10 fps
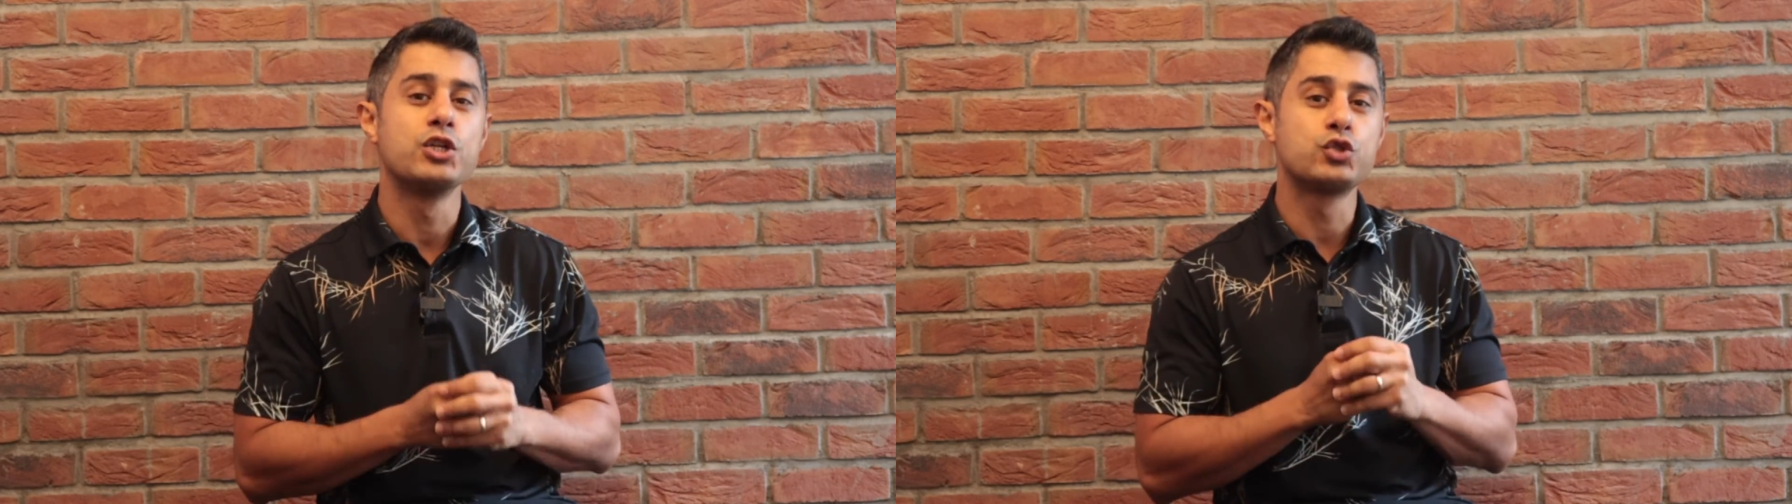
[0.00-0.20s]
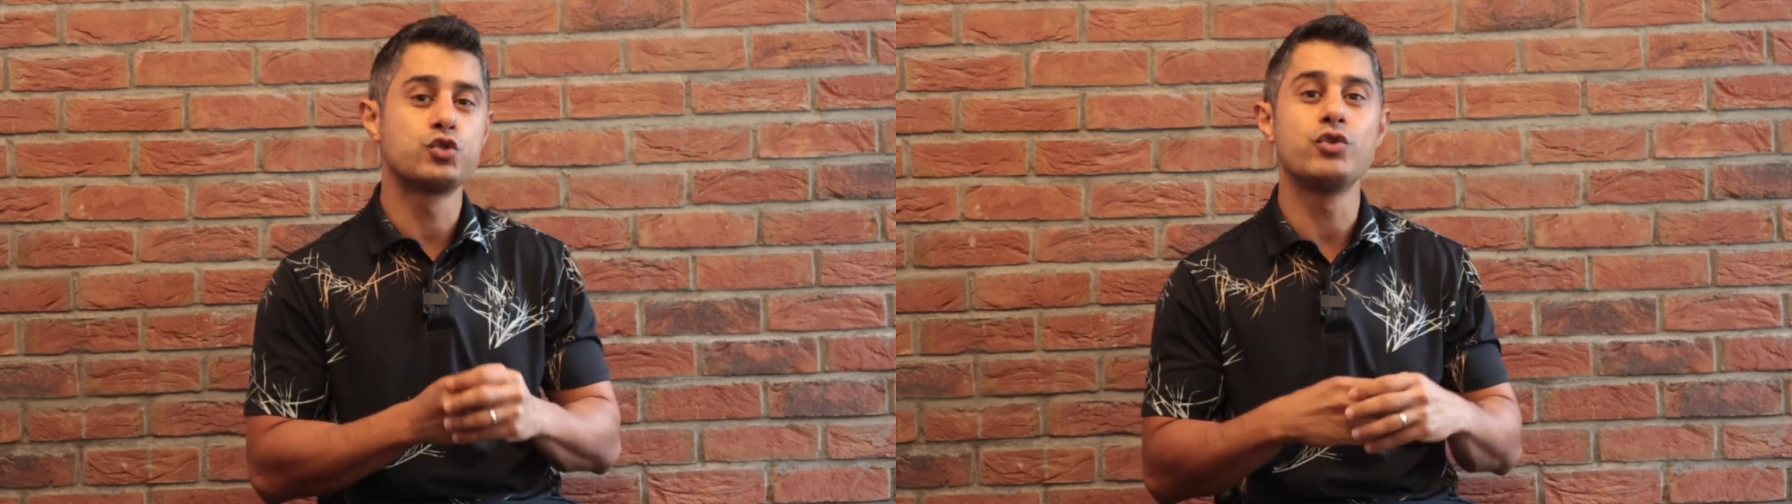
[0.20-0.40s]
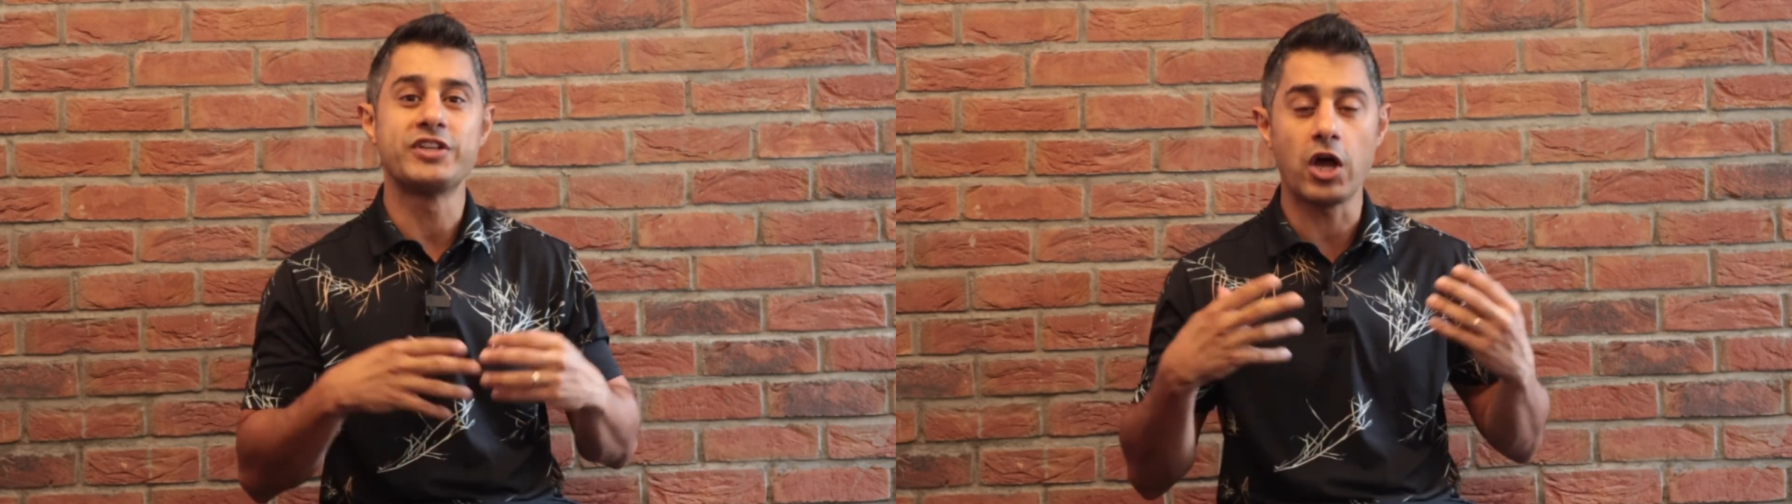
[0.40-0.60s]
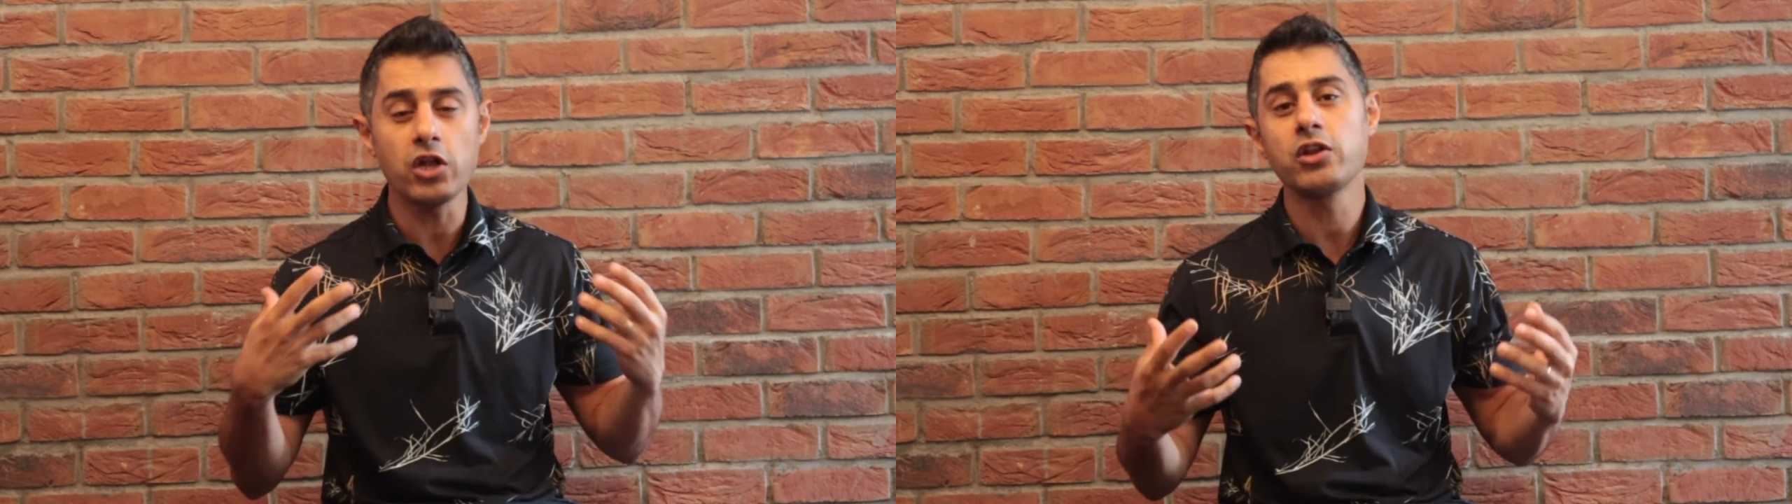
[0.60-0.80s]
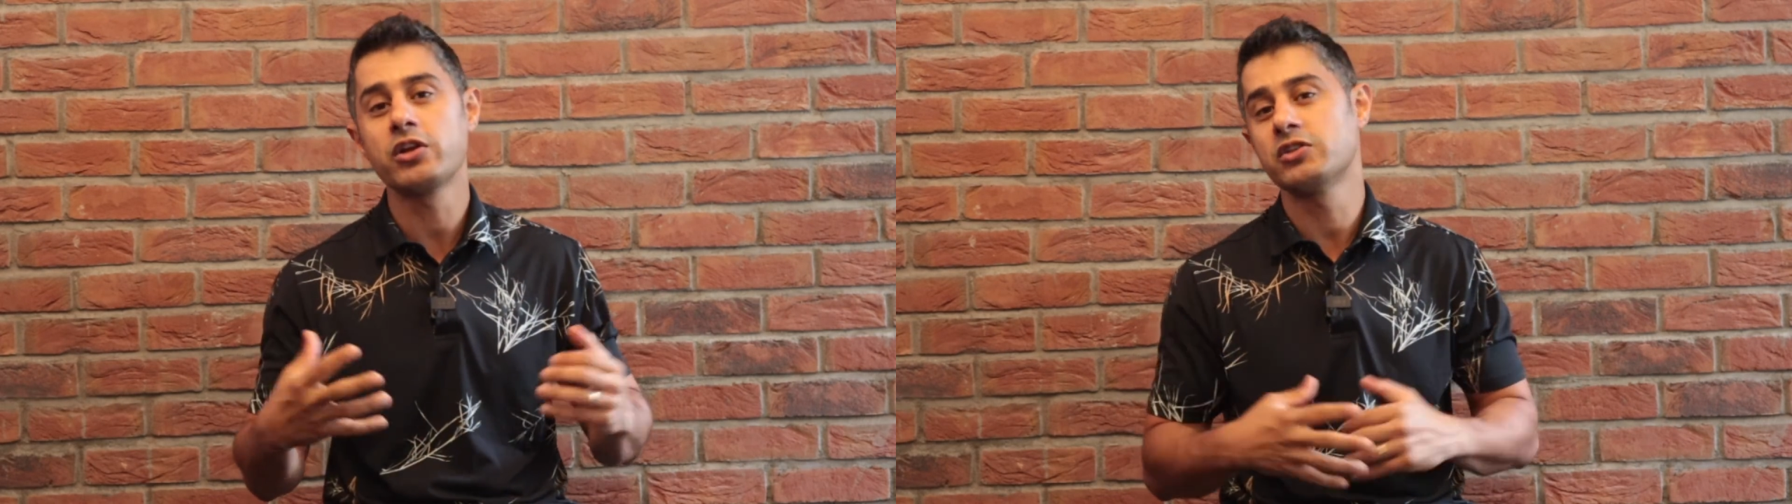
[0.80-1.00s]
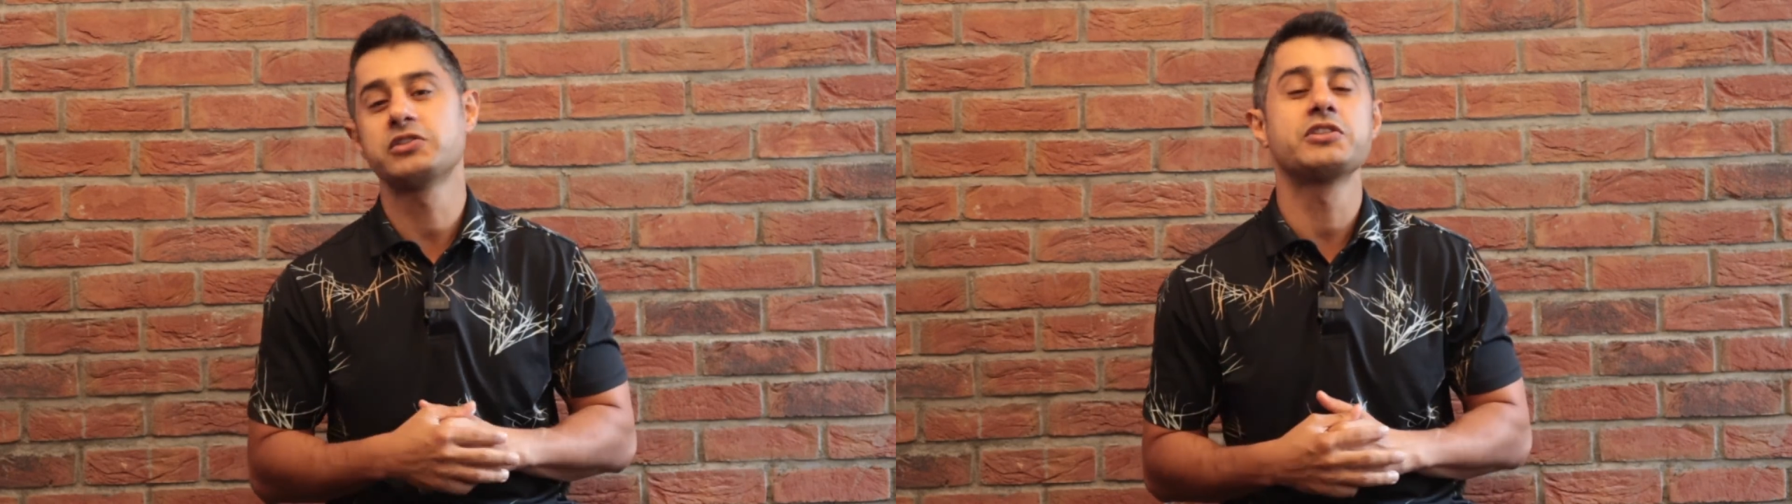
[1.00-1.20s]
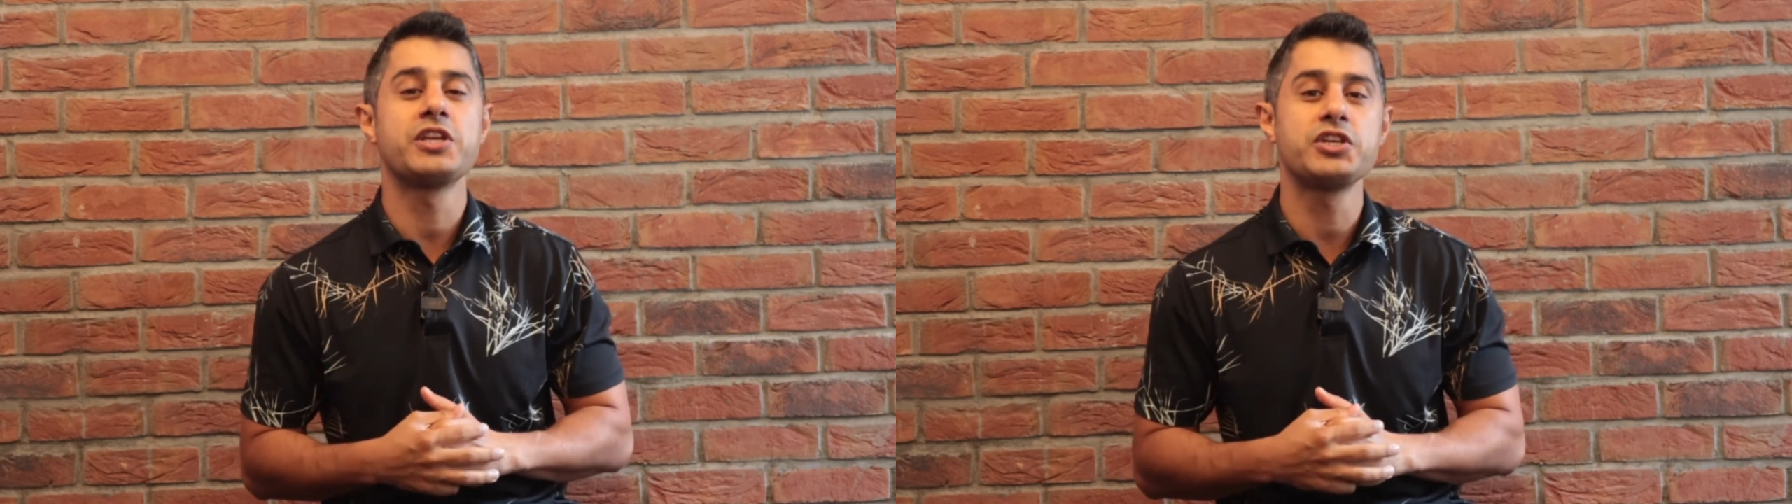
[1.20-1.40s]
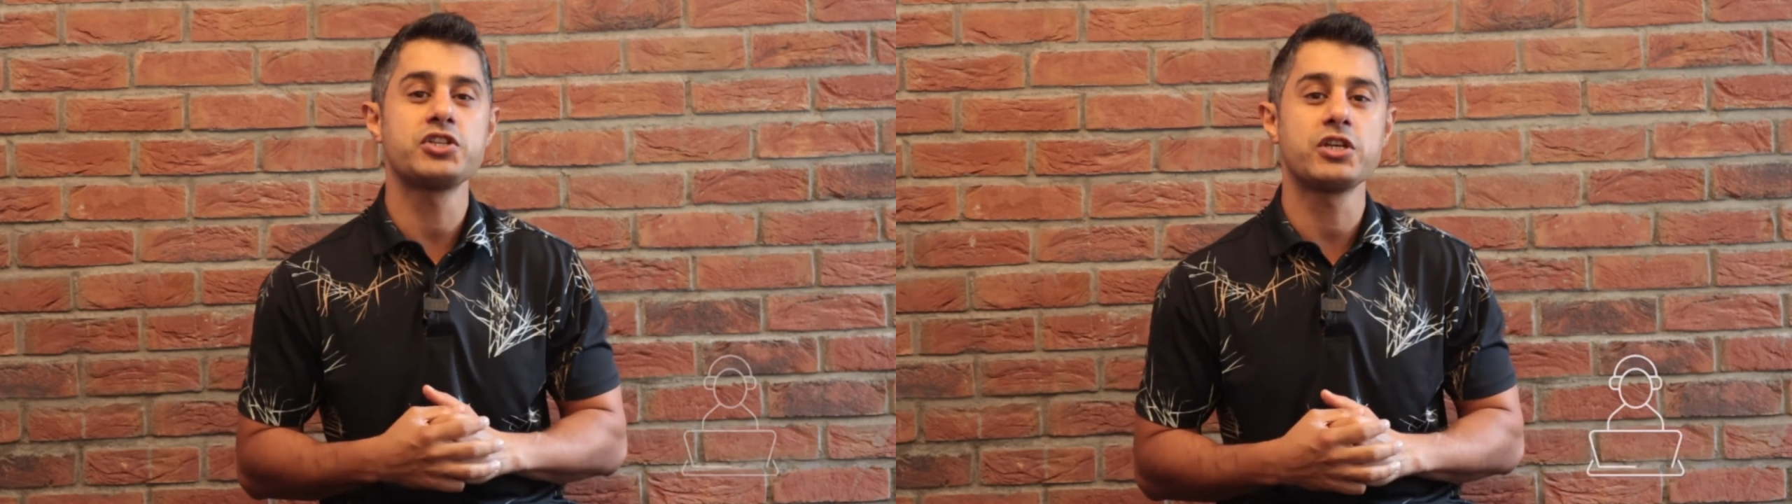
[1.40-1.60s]
through an online
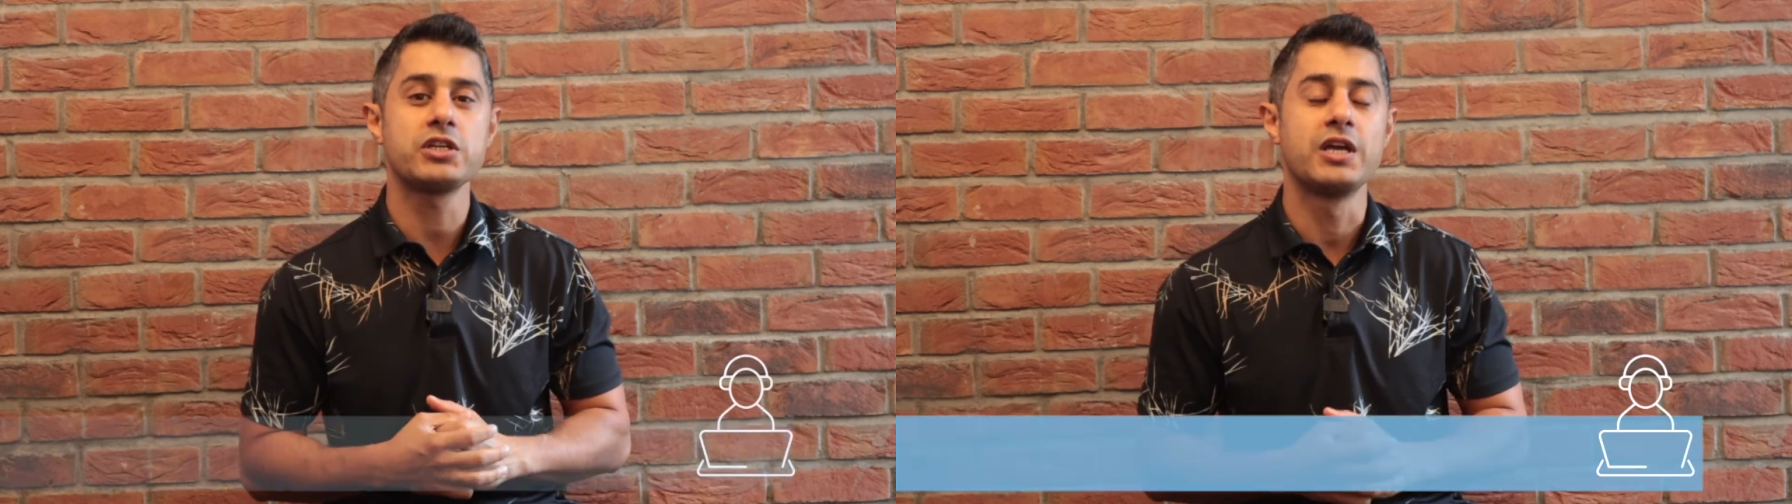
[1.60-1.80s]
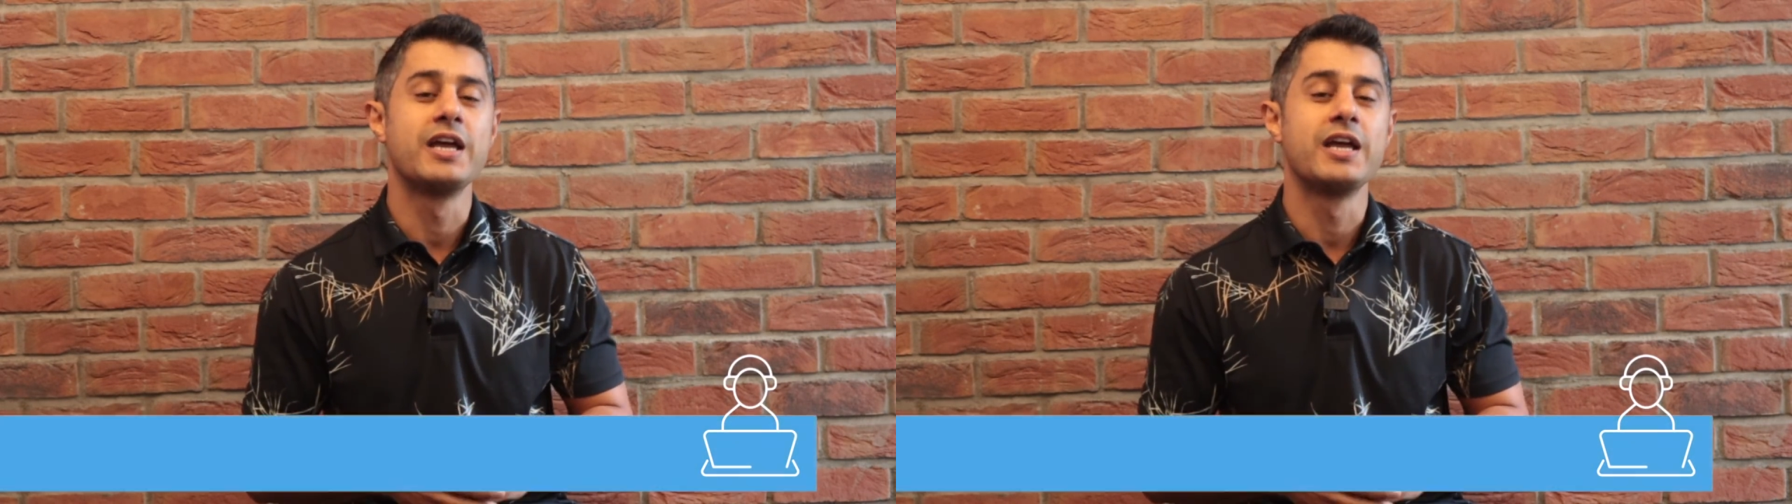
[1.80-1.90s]
consultation